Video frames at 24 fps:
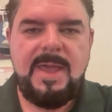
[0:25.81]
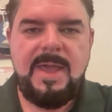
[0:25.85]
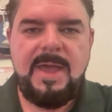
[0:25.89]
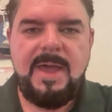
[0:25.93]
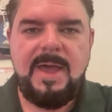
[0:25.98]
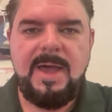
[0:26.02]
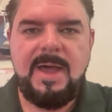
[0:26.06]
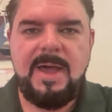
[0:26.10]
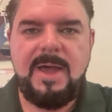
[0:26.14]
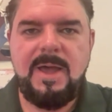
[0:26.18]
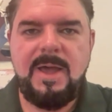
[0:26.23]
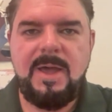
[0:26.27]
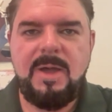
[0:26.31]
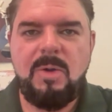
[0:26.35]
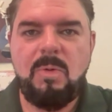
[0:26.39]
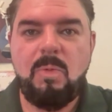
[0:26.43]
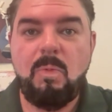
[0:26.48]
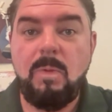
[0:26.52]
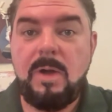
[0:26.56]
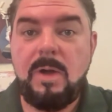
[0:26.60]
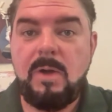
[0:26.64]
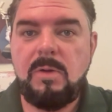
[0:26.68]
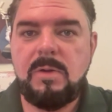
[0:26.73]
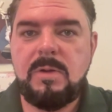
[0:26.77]
Uh,
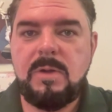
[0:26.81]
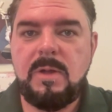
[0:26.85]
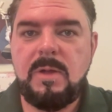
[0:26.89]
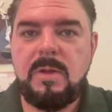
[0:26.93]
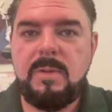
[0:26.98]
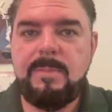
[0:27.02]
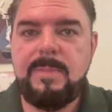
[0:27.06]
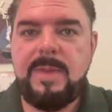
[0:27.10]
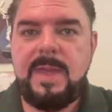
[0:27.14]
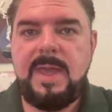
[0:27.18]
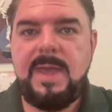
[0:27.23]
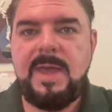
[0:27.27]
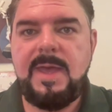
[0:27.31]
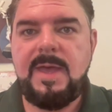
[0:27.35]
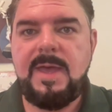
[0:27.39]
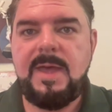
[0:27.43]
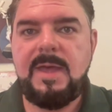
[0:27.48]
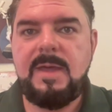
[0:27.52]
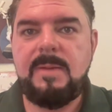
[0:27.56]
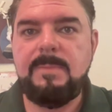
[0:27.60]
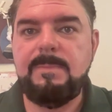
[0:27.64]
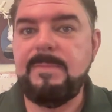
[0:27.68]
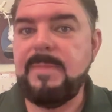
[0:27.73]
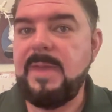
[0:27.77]
welcome.
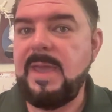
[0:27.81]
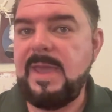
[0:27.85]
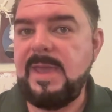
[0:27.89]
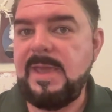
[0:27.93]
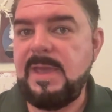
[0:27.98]
Um,